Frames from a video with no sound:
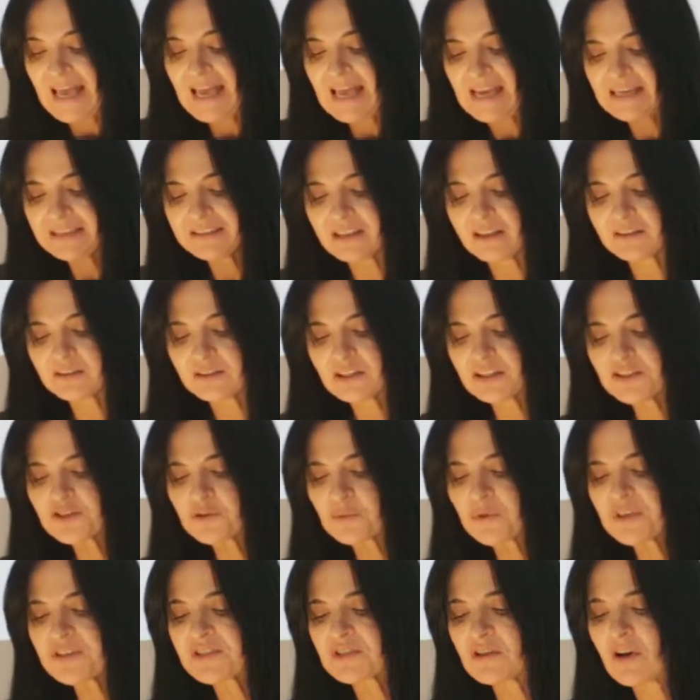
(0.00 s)
And
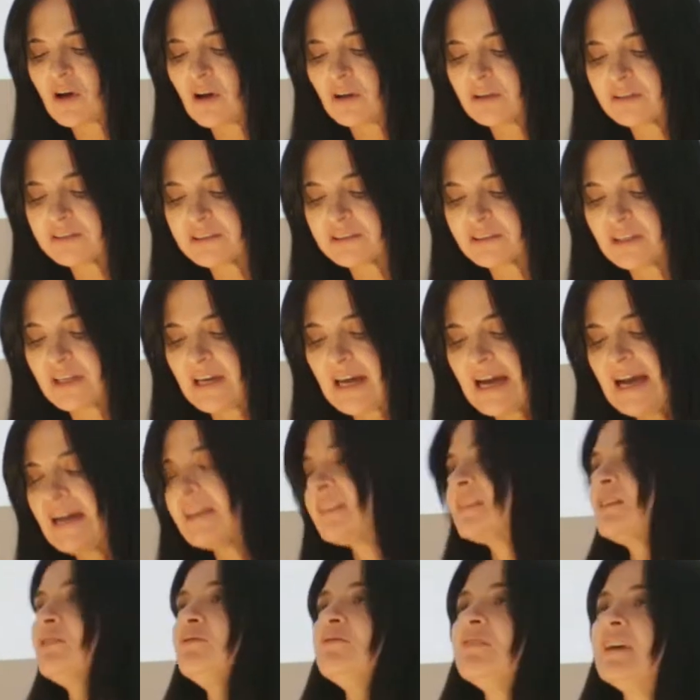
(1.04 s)
this result
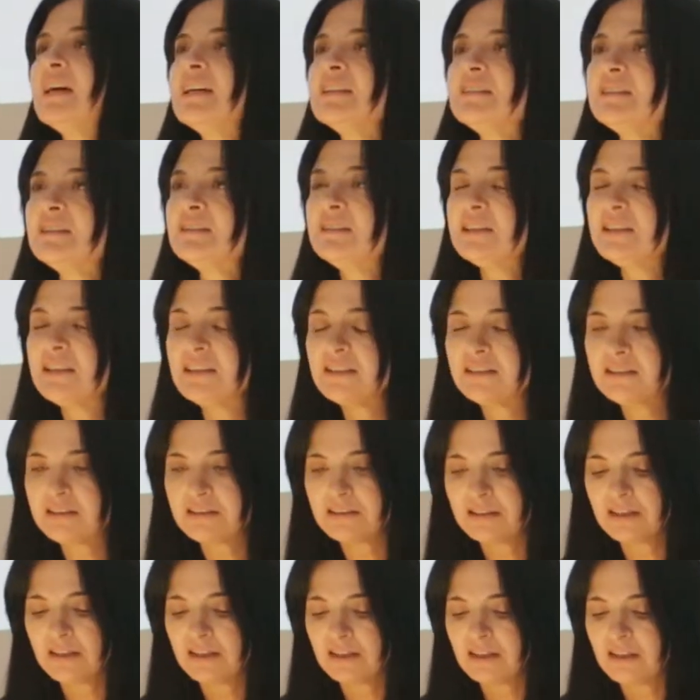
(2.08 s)
activates the need
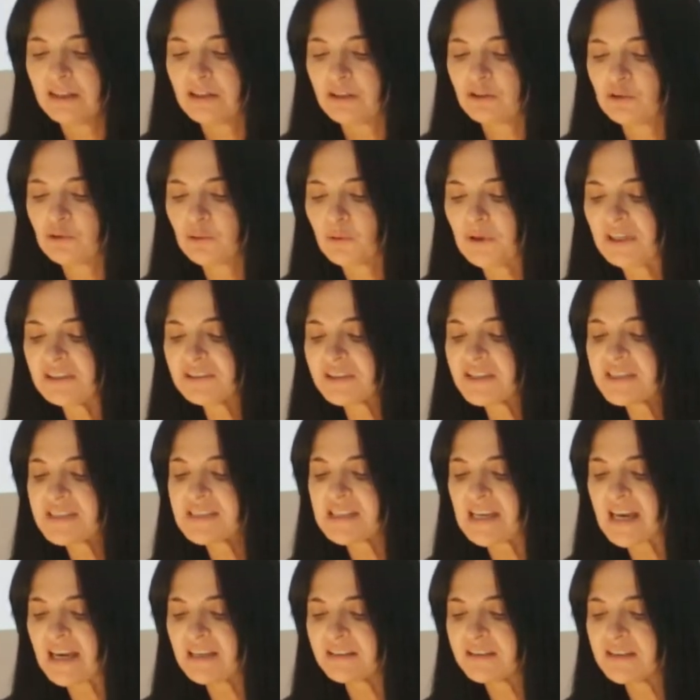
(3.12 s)
to
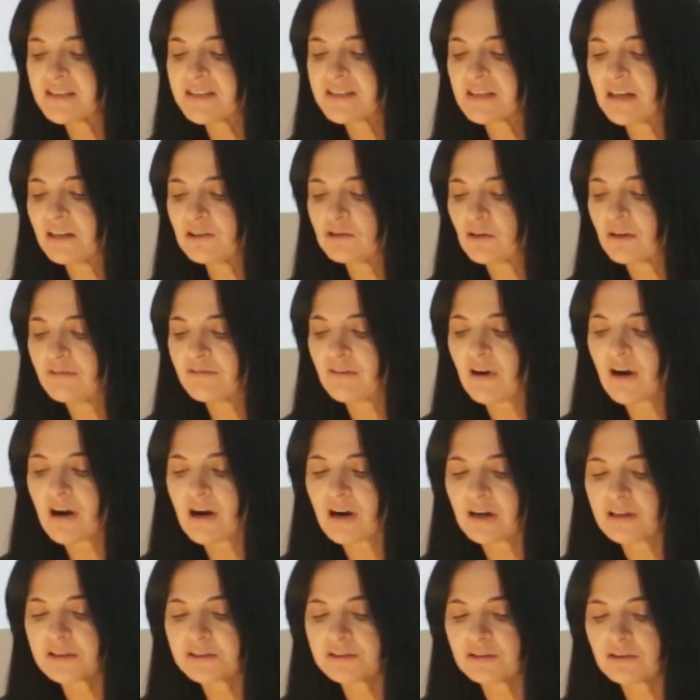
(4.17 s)
understand the state of
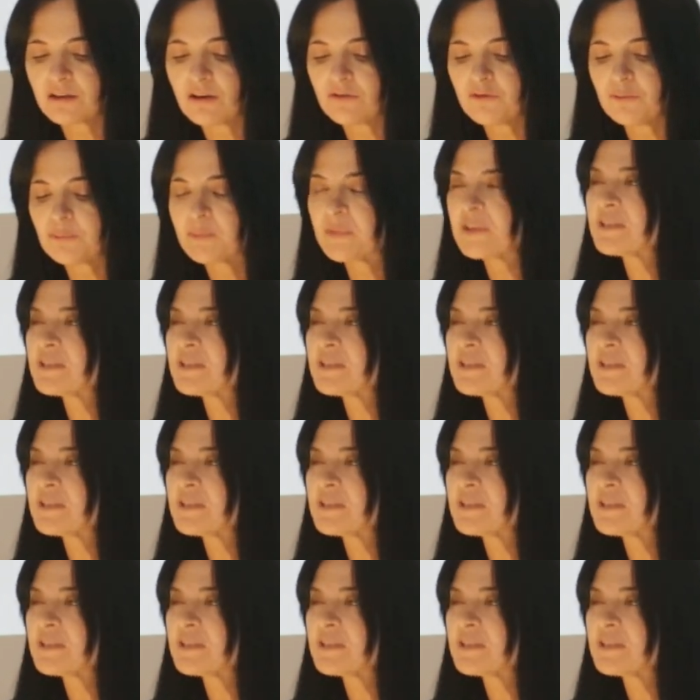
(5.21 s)
art of